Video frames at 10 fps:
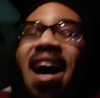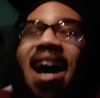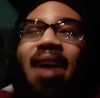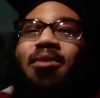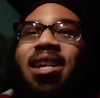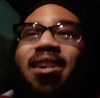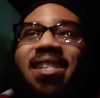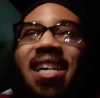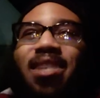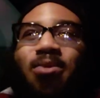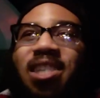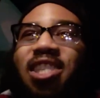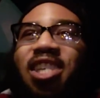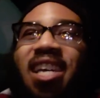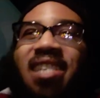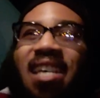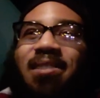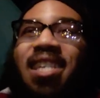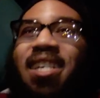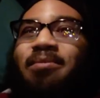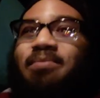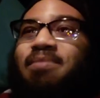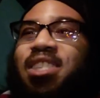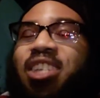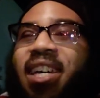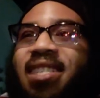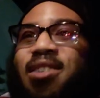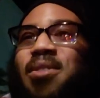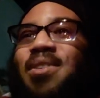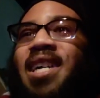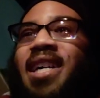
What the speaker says: I went on dates with chicks. I took a chick to